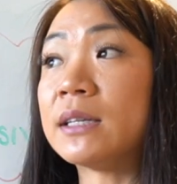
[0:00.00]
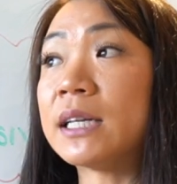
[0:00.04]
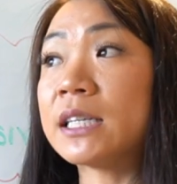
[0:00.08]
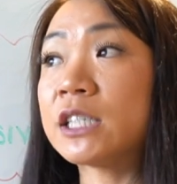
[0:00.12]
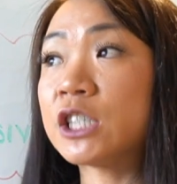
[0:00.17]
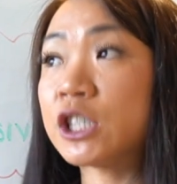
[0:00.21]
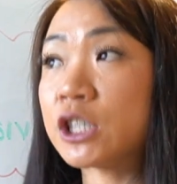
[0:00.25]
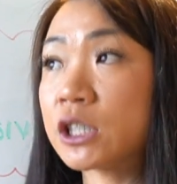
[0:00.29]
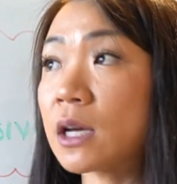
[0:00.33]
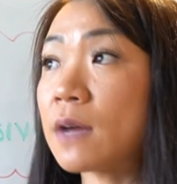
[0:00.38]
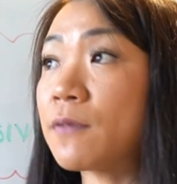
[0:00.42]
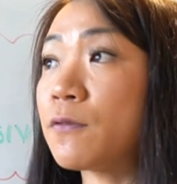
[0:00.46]
Let's
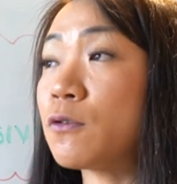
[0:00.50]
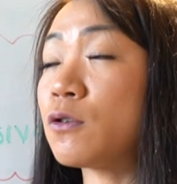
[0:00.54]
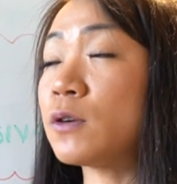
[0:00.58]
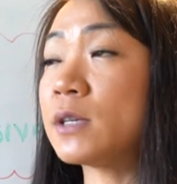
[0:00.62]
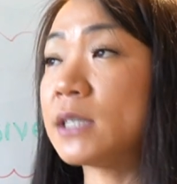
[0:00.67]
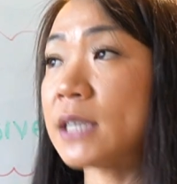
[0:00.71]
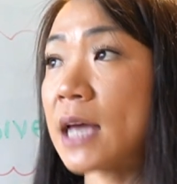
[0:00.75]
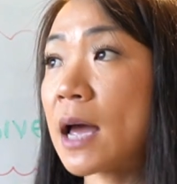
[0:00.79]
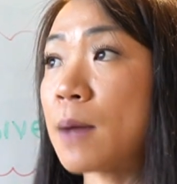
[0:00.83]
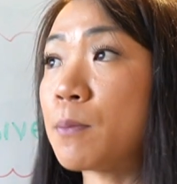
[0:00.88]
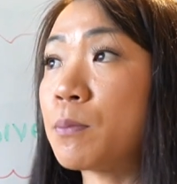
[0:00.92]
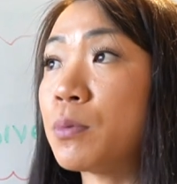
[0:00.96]
just say, for
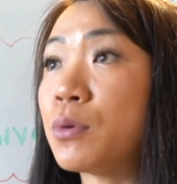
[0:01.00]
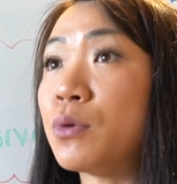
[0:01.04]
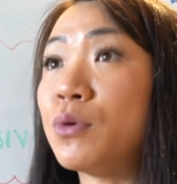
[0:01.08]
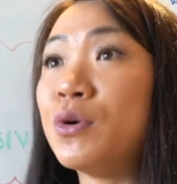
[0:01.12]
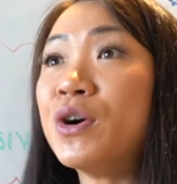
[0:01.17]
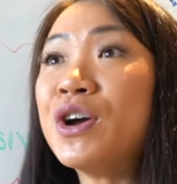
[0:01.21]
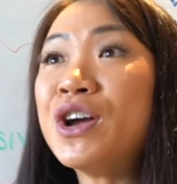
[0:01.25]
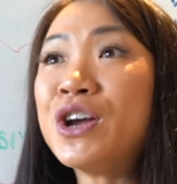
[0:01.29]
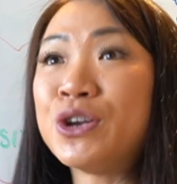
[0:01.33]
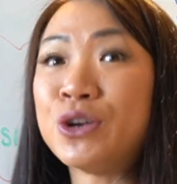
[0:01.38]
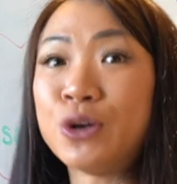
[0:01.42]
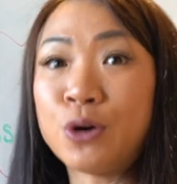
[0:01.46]
example,
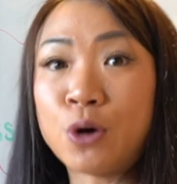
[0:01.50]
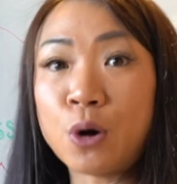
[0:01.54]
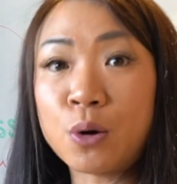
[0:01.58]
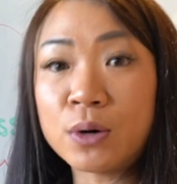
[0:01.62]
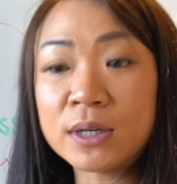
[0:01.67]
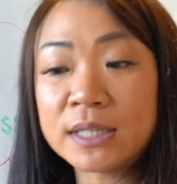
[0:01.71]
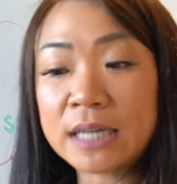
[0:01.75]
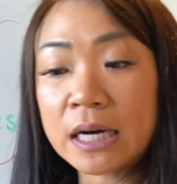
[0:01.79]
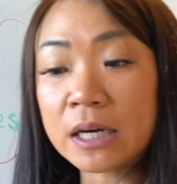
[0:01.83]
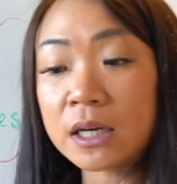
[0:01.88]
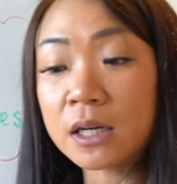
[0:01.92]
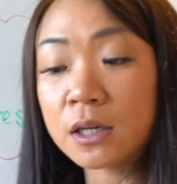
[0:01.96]
you're going
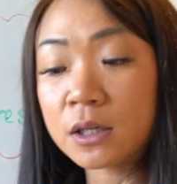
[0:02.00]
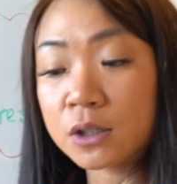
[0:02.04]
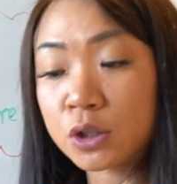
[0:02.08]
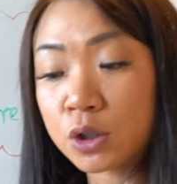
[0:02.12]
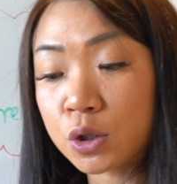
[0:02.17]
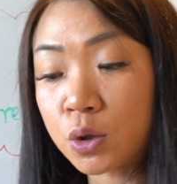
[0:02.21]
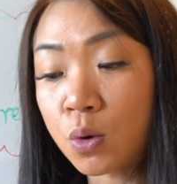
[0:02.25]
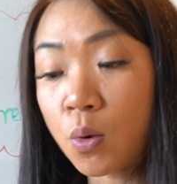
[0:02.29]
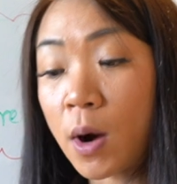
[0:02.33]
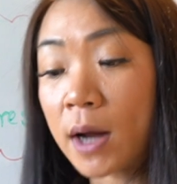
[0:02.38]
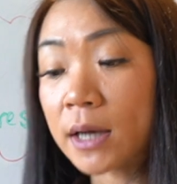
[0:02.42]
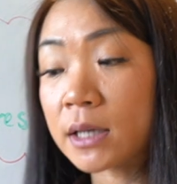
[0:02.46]
down in a
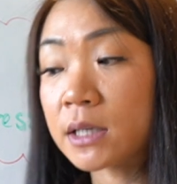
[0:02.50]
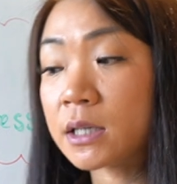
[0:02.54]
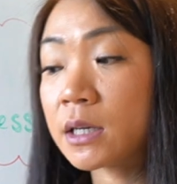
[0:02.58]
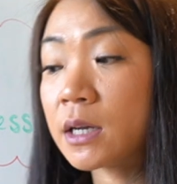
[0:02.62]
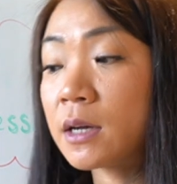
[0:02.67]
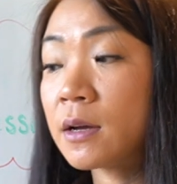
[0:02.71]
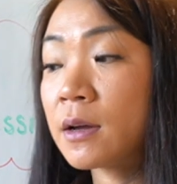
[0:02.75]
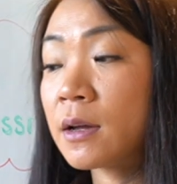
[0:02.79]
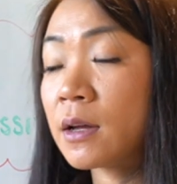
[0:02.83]
squat,